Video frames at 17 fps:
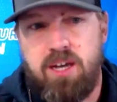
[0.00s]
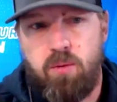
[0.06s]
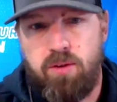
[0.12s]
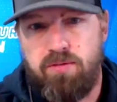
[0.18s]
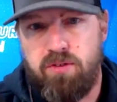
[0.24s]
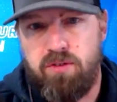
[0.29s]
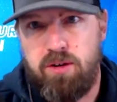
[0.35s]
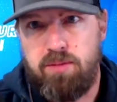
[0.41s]
I
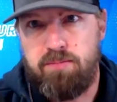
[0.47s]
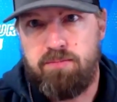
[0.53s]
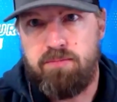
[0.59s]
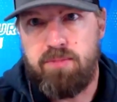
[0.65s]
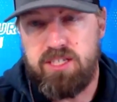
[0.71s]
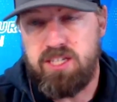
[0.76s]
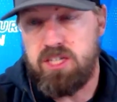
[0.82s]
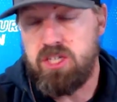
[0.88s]
went from
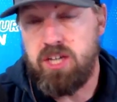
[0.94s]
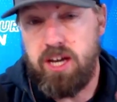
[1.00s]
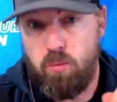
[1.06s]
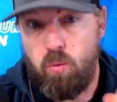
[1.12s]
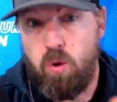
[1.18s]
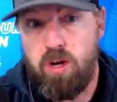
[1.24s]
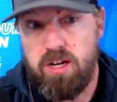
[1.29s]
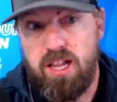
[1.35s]
essentially I had
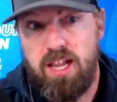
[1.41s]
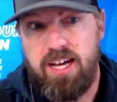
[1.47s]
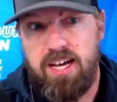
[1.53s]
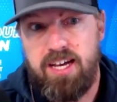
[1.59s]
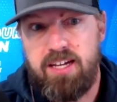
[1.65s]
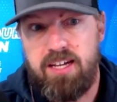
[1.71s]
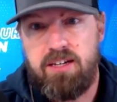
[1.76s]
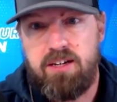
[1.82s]
one
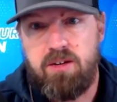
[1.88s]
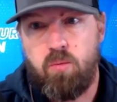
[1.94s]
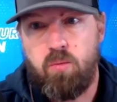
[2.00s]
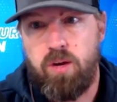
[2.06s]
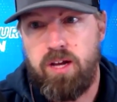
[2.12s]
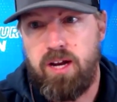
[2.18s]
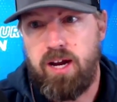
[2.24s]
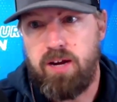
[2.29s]
client
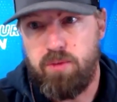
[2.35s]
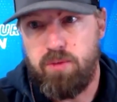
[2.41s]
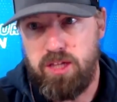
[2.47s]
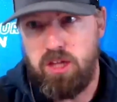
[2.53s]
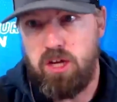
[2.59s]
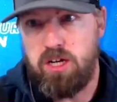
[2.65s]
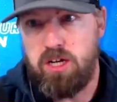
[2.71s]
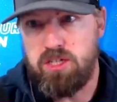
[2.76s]
when I
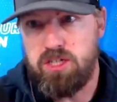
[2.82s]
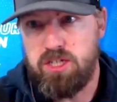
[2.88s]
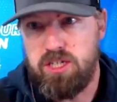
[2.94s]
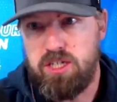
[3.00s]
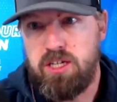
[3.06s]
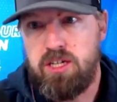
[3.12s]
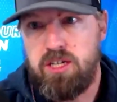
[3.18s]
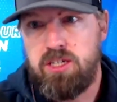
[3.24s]

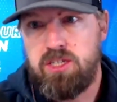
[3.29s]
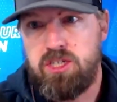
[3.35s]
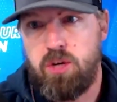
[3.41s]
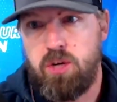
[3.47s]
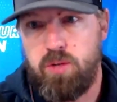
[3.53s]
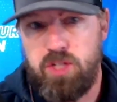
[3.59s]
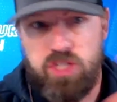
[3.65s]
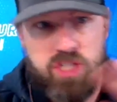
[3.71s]
relaunched. So
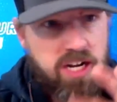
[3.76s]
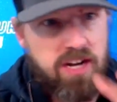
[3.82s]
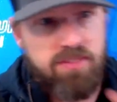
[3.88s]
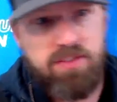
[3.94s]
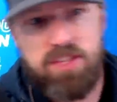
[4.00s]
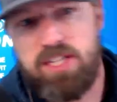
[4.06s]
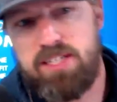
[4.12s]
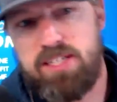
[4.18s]
we shut
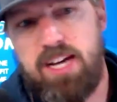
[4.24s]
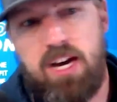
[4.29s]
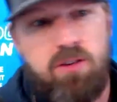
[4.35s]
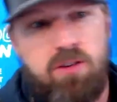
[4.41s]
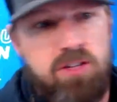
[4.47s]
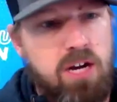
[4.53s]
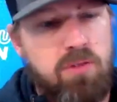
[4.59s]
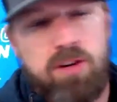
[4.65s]
everything
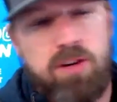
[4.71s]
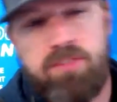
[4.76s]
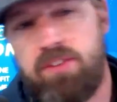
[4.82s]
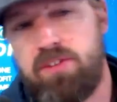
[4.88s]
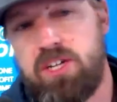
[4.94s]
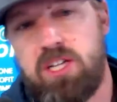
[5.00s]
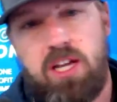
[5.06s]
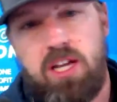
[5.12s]
down, got rid of
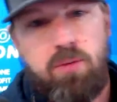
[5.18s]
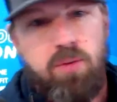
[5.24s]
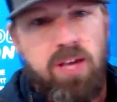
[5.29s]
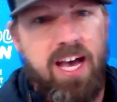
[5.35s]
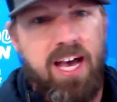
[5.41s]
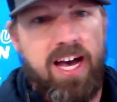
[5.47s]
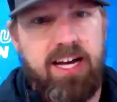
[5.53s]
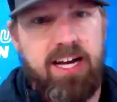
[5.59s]
every client we
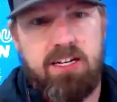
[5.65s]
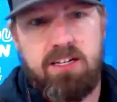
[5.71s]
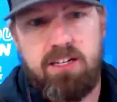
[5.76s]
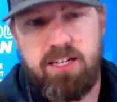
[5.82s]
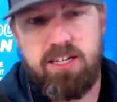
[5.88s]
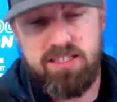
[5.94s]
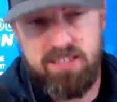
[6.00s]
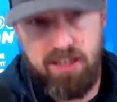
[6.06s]
had
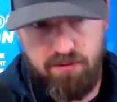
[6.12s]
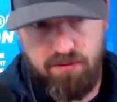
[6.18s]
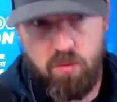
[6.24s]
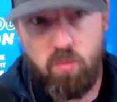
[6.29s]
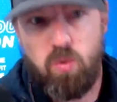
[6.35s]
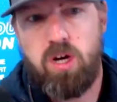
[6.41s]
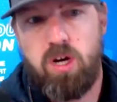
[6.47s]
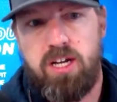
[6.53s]
except for
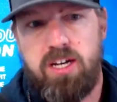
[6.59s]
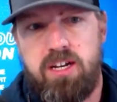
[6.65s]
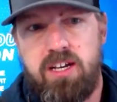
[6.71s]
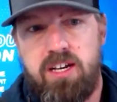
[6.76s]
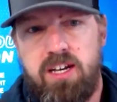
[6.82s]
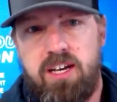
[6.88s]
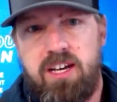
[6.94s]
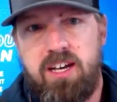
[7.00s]
one.
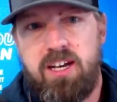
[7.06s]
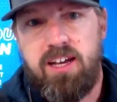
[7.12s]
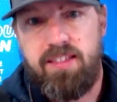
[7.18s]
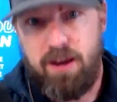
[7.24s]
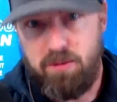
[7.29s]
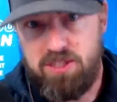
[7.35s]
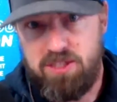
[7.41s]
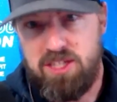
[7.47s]
and
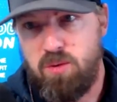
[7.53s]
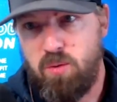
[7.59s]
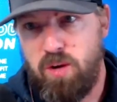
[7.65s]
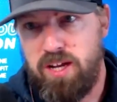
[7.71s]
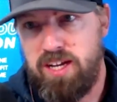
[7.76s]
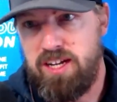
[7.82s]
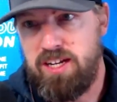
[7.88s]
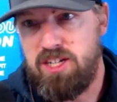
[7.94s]
that was in the
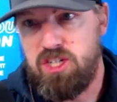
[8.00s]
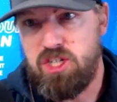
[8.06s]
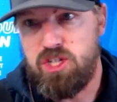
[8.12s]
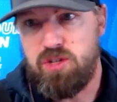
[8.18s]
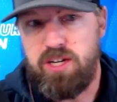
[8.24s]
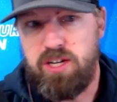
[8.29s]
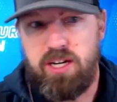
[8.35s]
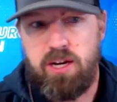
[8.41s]
wedding
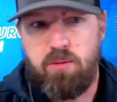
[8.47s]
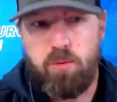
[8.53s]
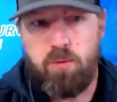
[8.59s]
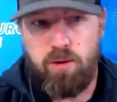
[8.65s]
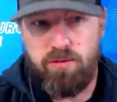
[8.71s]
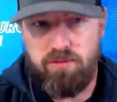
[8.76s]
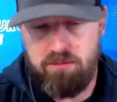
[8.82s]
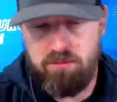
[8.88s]
industry. And we
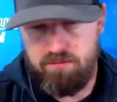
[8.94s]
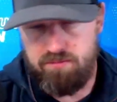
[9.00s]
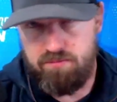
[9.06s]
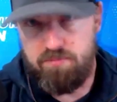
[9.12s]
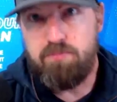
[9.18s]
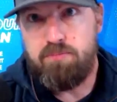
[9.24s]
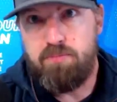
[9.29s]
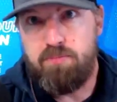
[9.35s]
went from
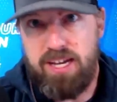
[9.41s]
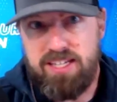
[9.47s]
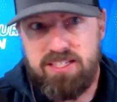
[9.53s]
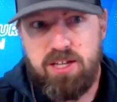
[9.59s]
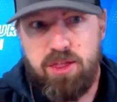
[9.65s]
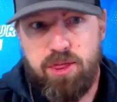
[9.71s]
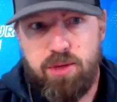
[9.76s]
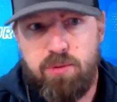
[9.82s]

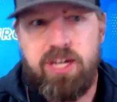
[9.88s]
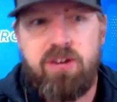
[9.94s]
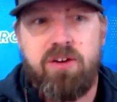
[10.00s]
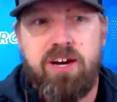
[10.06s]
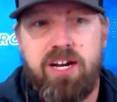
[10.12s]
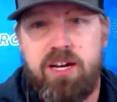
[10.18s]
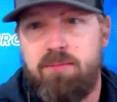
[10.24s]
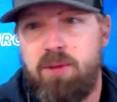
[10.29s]
basically
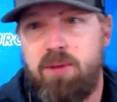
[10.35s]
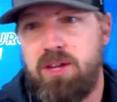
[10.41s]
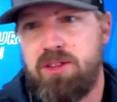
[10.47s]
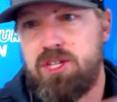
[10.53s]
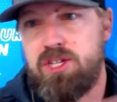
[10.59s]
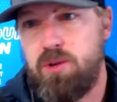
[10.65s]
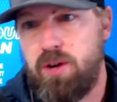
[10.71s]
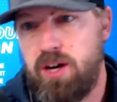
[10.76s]
$3,000 a
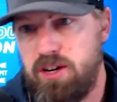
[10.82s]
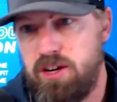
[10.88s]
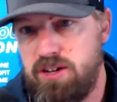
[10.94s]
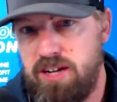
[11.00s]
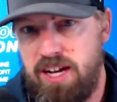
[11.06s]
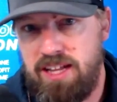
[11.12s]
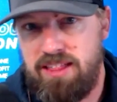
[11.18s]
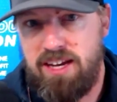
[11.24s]
month to
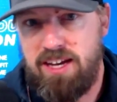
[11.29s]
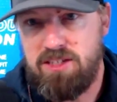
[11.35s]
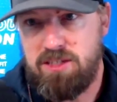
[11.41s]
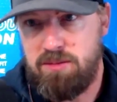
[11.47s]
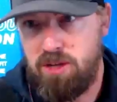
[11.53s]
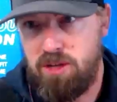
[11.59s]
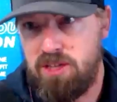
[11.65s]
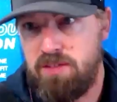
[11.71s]
$109,000 a
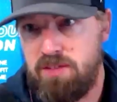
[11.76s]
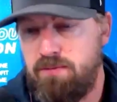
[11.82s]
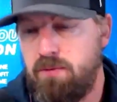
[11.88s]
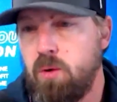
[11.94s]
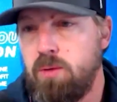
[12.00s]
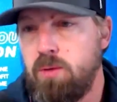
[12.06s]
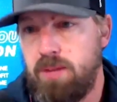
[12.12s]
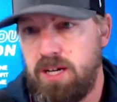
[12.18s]
month in
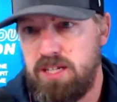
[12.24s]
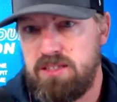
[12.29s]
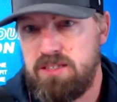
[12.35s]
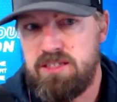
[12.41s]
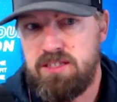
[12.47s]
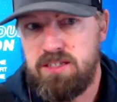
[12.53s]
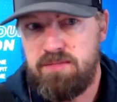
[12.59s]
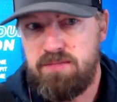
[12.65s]
4
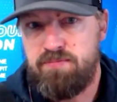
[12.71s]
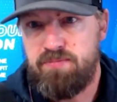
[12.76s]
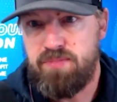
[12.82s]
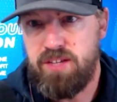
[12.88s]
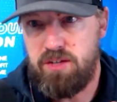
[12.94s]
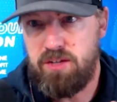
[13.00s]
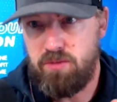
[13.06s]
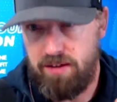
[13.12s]
months
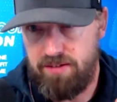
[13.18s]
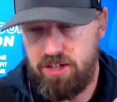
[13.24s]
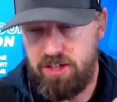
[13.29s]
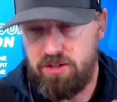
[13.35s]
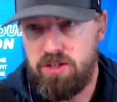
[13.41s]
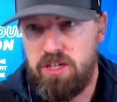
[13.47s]
in revenue.